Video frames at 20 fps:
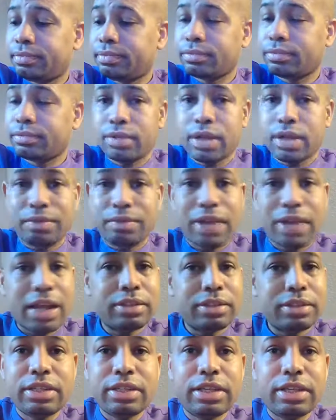I'm not
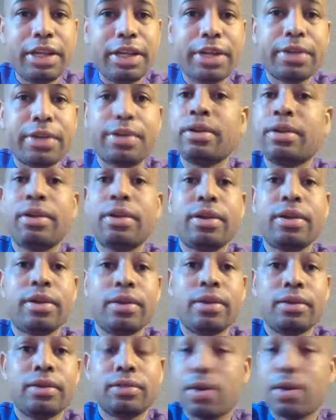sitting here
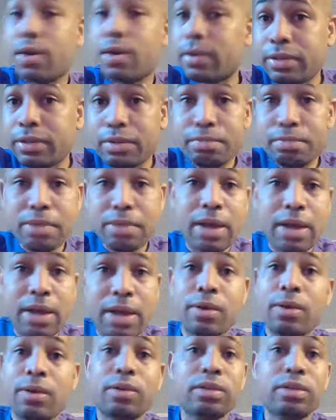talking about
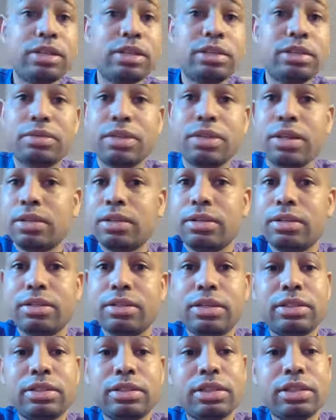all
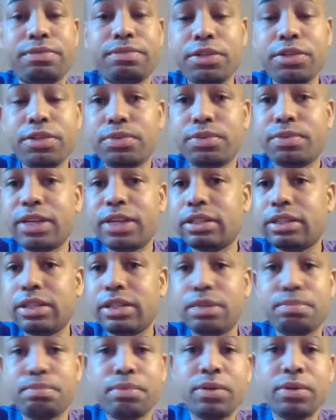this futuristic
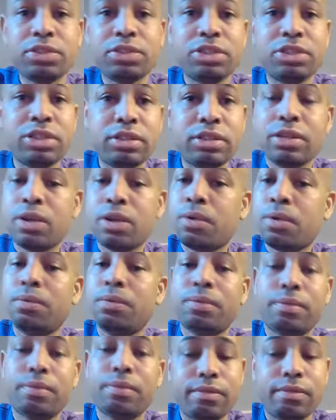bullshit. No,
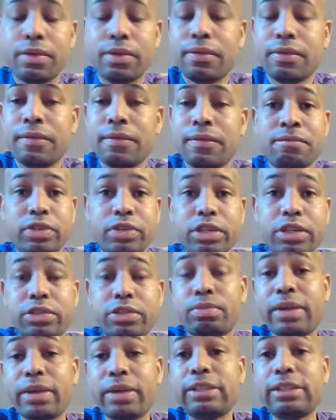Streets of
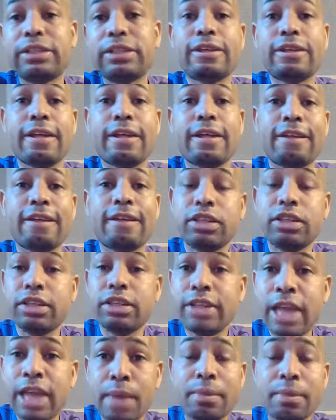Rage is an excellent
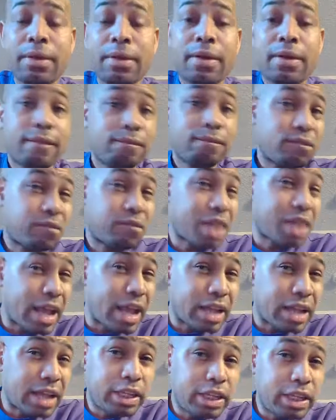game. If I had to
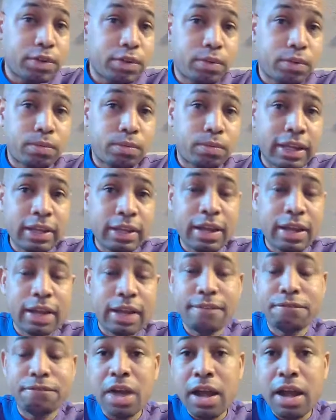give it a ranking out of
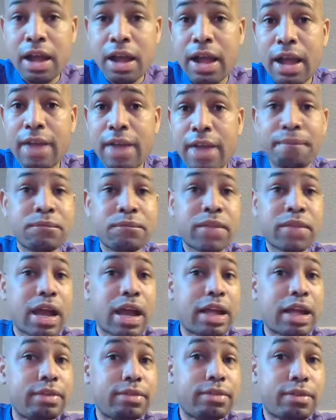5, I'd
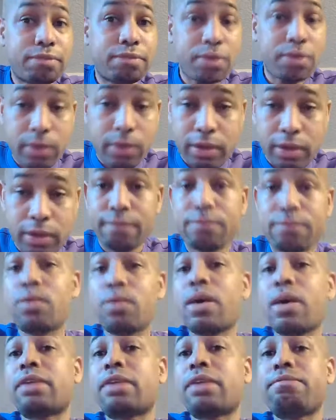give it a 4. 4
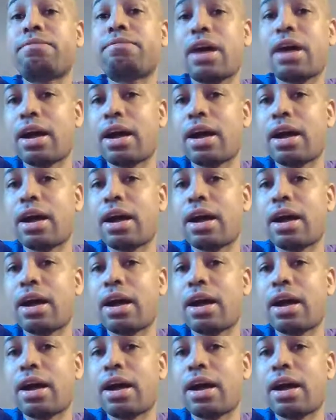out of 5.